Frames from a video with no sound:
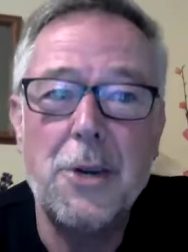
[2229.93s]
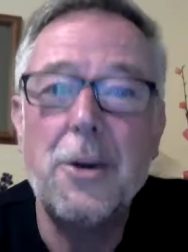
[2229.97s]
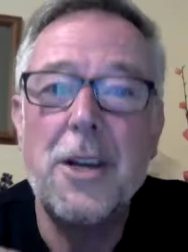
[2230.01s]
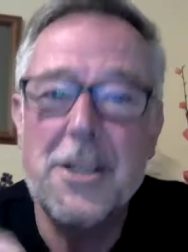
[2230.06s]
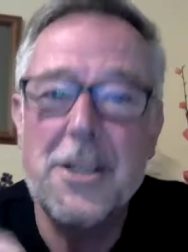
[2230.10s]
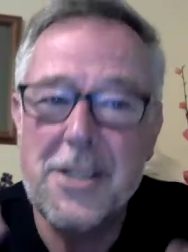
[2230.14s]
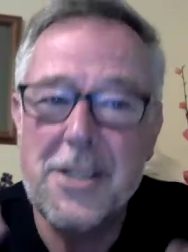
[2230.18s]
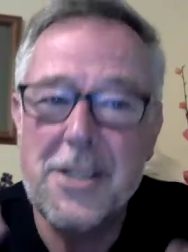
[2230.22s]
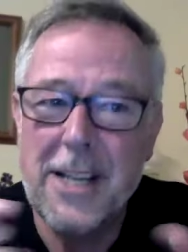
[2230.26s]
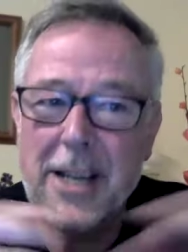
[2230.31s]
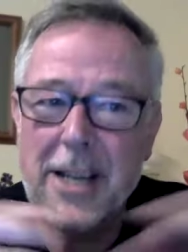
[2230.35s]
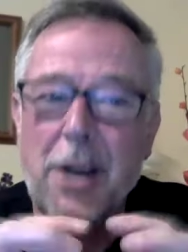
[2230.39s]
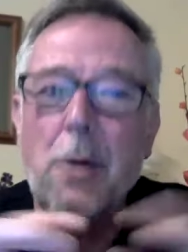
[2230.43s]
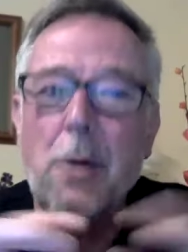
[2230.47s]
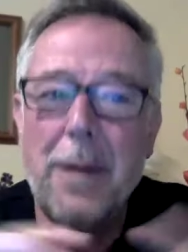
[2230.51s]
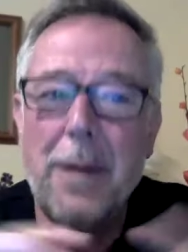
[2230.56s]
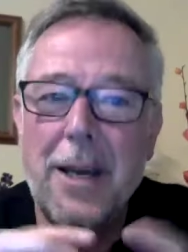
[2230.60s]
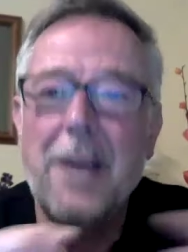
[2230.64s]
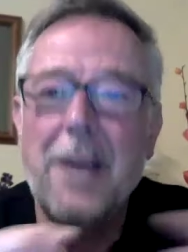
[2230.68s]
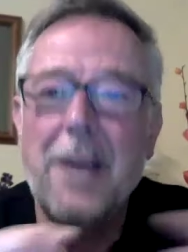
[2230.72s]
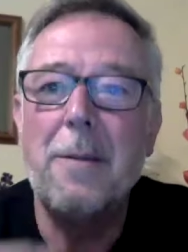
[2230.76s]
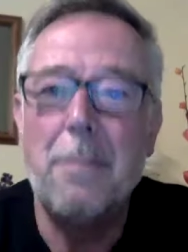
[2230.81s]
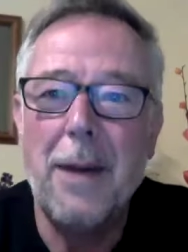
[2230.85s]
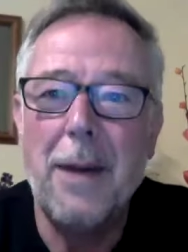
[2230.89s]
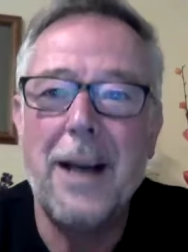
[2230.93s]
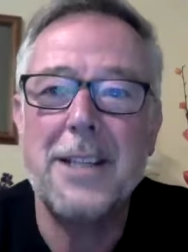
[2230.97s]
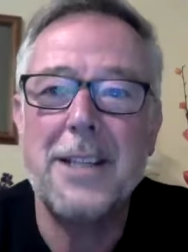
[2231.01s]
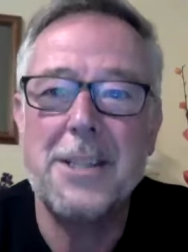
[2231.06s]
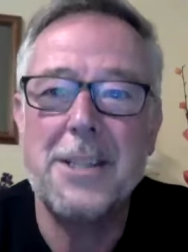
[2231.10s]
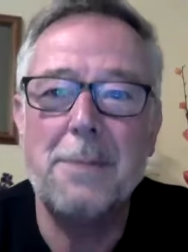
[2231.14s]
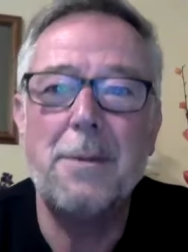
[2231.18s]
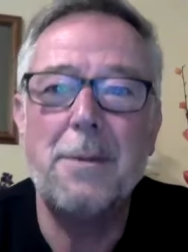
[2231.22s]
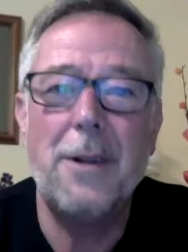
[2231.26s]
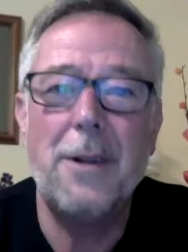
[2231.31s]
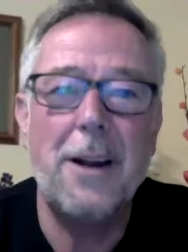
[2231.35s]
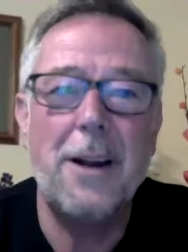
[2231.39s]
because then you'll be
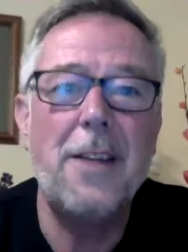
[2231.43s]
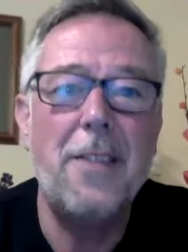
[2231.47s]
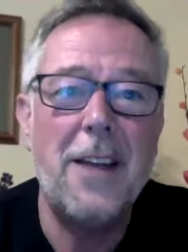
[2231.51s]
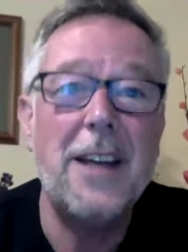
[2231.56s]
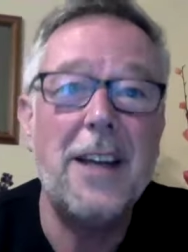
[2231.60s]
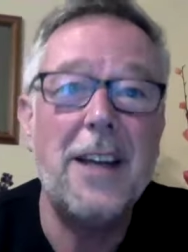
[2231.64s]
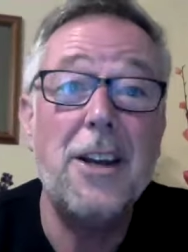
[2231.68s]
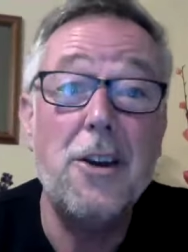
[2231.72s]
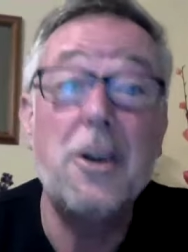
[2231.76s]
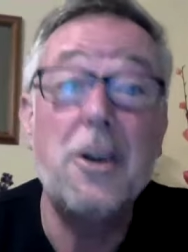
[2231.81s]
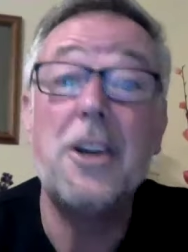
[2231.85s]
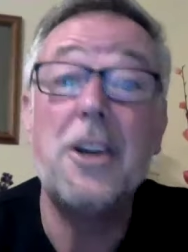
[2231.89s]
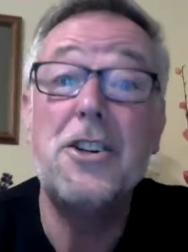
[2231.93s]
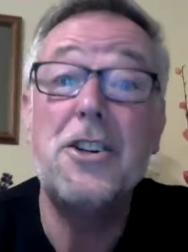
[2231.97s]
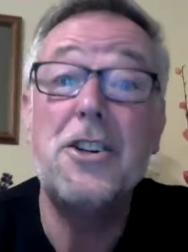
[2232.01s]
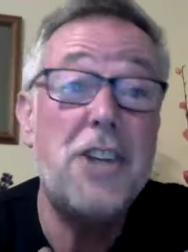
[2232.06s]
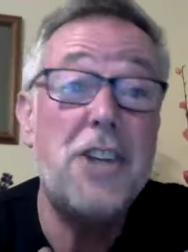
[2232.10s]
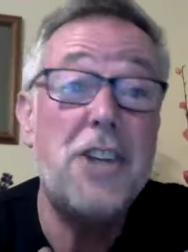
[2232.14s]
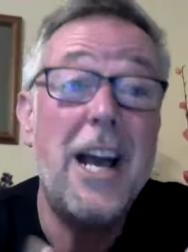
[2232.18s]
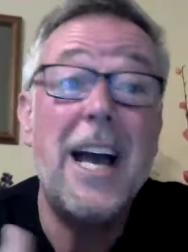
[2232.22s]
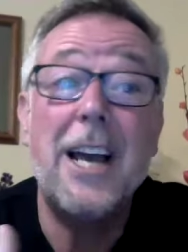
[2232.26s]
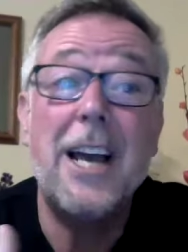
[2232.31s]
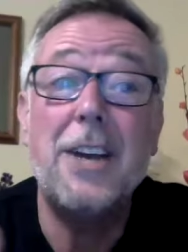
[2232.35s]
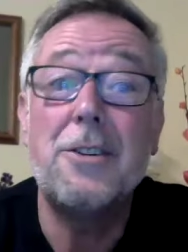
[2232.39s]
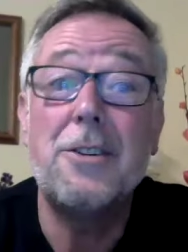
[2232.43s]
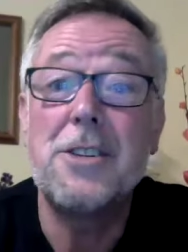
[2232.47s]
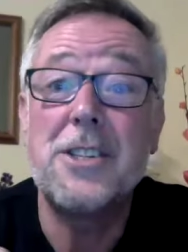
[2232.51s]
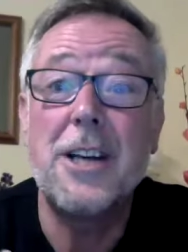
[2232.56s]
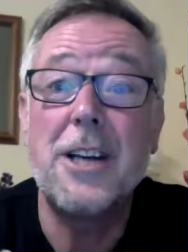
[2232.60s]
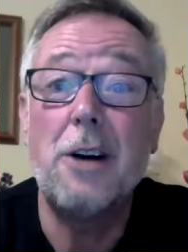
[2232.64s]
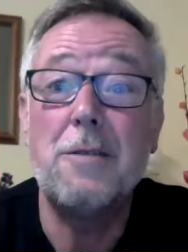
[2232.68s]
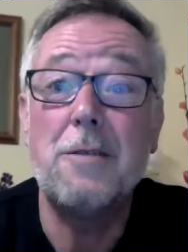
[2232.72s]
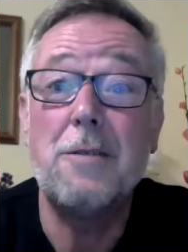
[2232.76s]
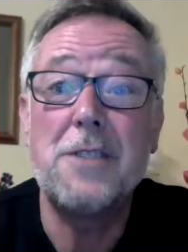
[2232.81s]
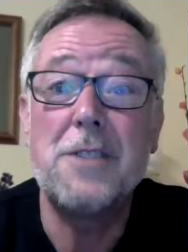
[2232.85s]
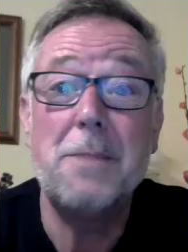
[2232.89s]
compatible and then you could share
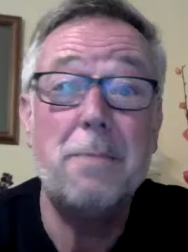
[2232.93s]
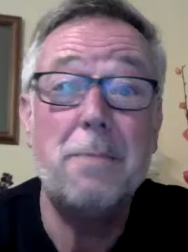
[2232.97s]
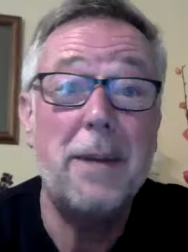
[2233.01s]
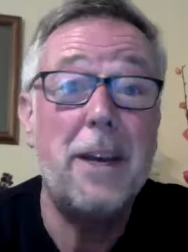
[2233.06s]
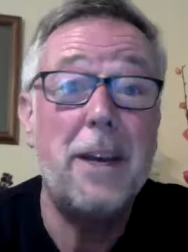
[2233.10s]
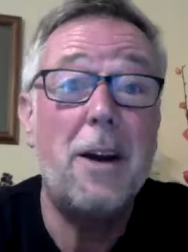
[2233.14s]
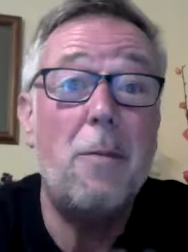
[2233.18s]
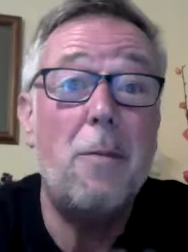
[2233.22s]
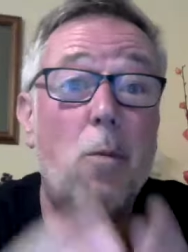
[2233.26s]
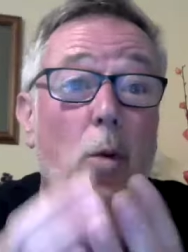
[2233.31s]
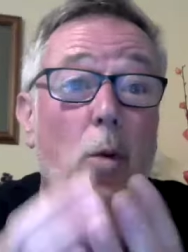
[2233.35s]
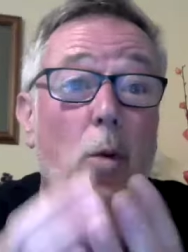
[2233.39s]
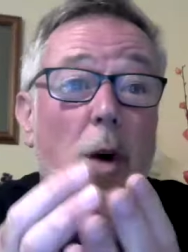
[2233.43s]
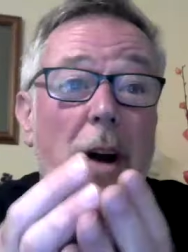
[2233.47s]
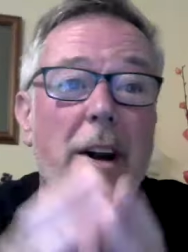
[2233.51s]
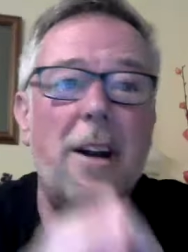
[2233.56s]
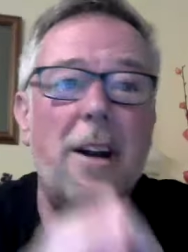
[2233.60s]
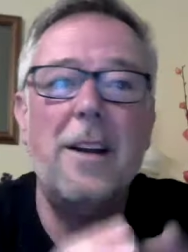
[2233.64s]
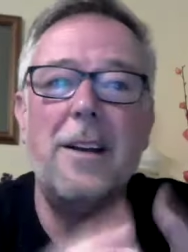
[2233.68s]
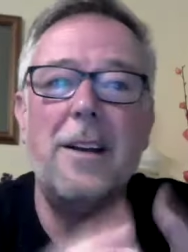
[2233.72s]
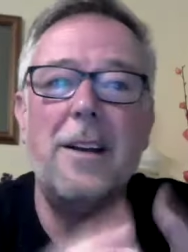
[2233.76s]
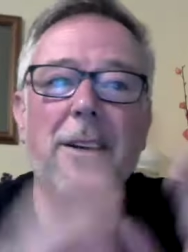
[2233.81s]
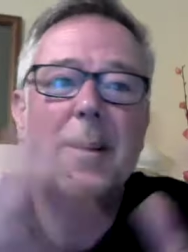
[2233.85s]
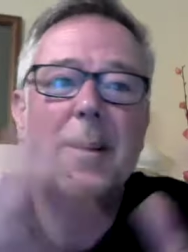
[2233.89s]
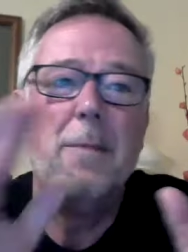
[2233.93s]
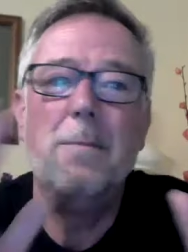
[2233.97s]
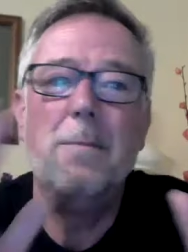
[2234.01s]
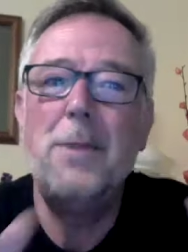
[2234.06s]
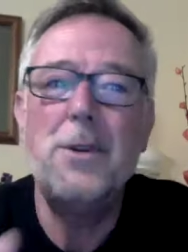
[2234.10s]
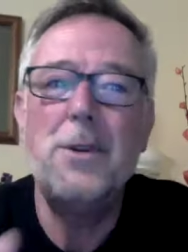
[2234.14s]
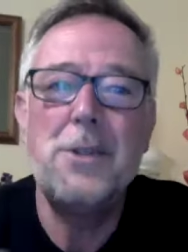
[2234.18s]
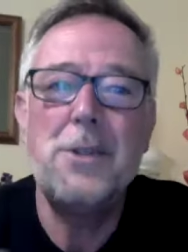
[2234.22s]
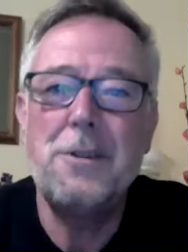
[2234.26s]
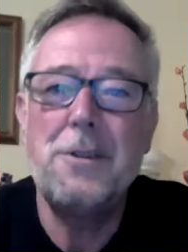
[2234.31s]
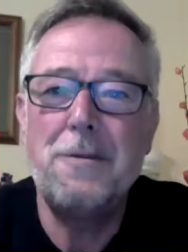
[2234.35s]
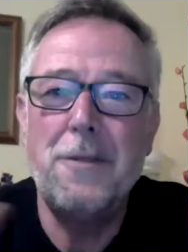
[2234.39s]
yourselves and become one
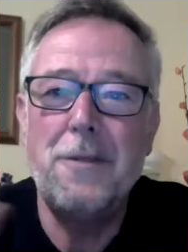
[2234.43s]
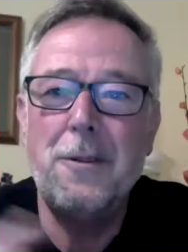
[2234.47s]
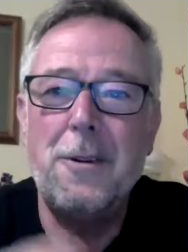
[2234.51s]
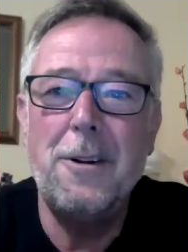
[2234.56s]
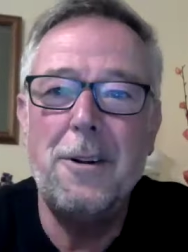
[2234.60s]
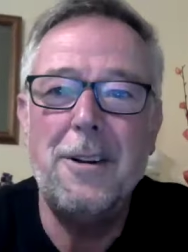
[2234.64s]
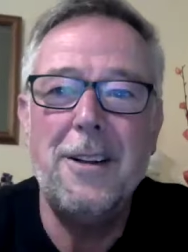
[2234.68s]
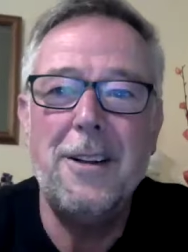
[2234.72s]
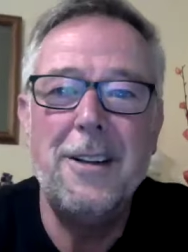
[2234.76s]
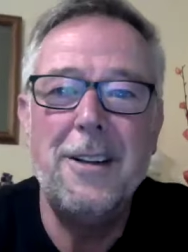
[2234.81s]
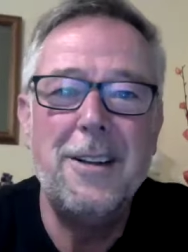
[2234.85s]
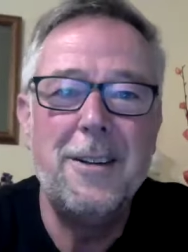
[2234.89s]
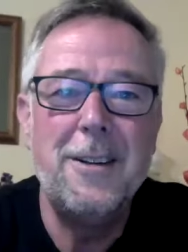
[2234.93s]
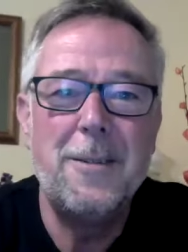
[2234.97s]
beautiful